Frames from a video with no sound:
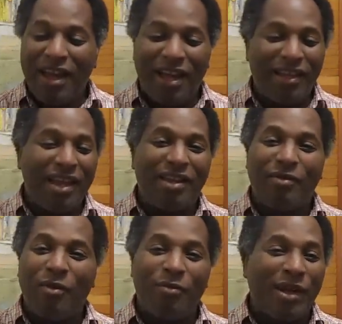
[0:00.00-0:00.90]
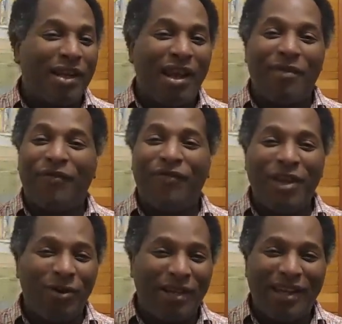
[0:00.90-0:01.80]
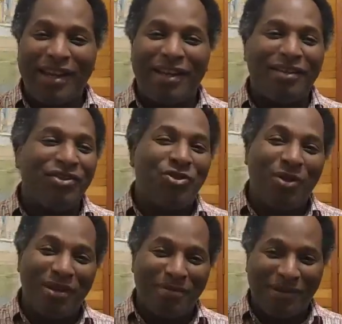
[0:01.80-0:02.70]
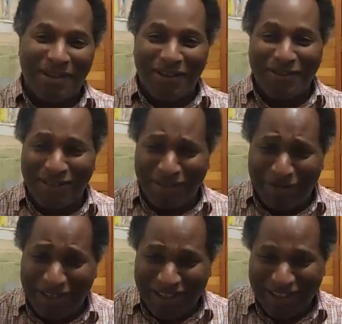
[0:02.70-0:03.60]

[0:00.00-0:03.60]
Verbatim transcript: And they can, oh, but they can have a field day. They can enjoy themselves.